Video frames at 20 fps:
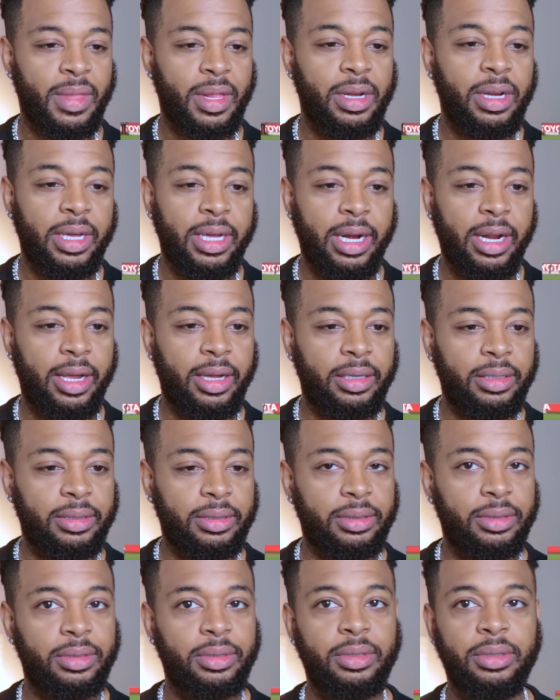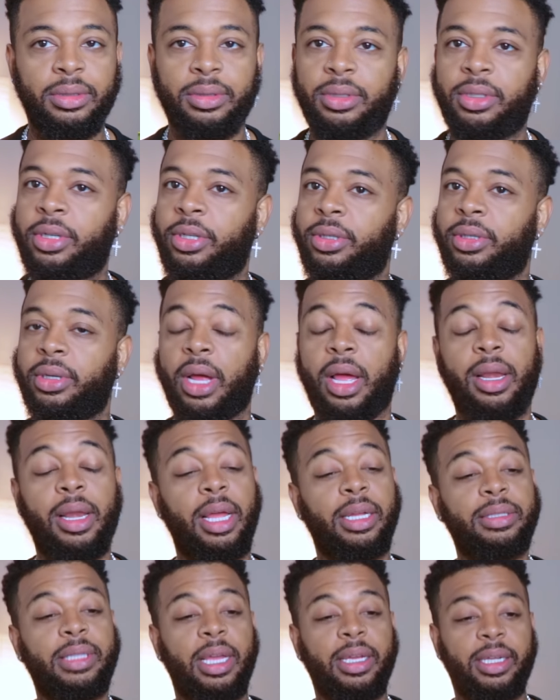Look at that. I
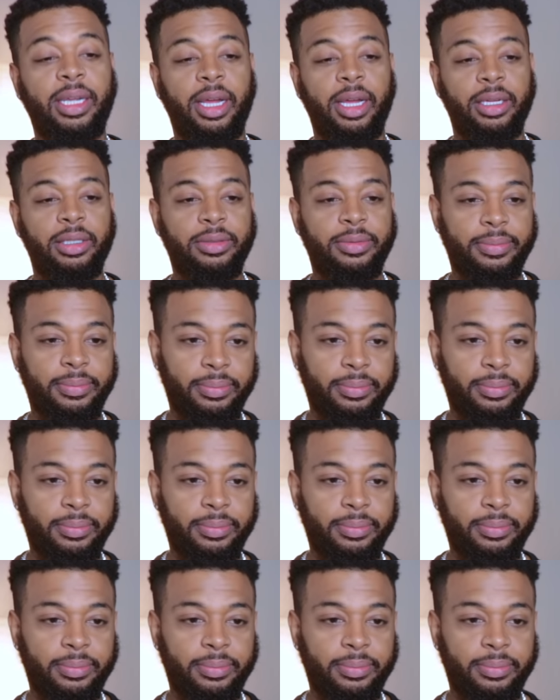like that cat.